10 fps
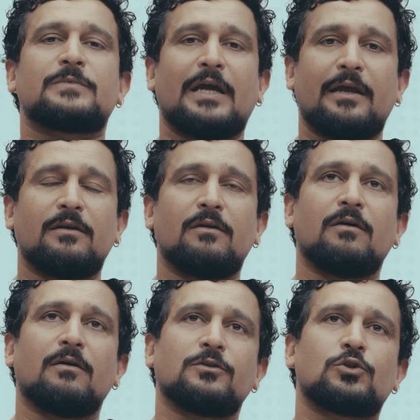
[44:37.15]

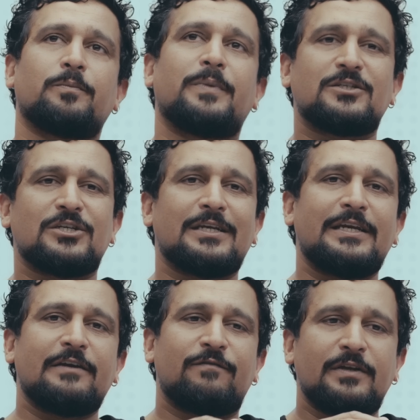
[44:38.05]
So
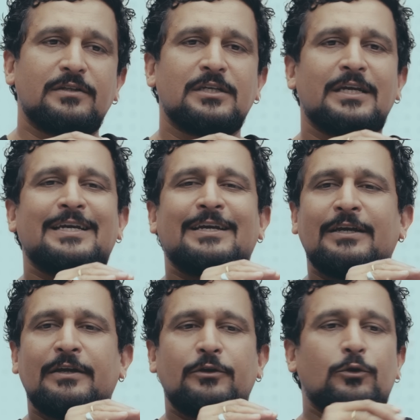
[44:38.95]
basically, it feels
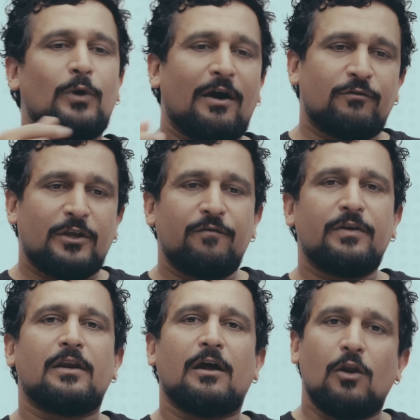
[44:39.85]
you have to give
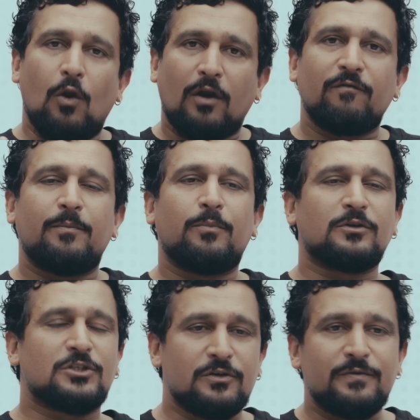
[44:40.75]
in a lot of
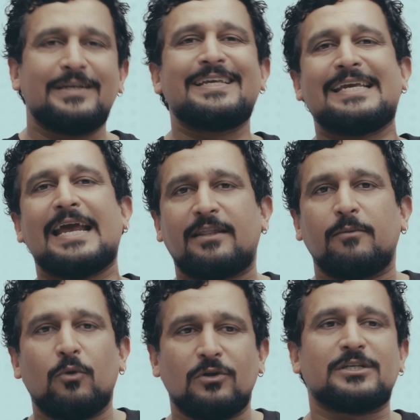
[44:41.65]
inputs to really get the
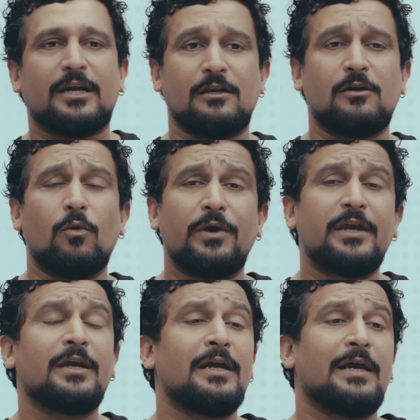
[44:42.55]
motorcycle going,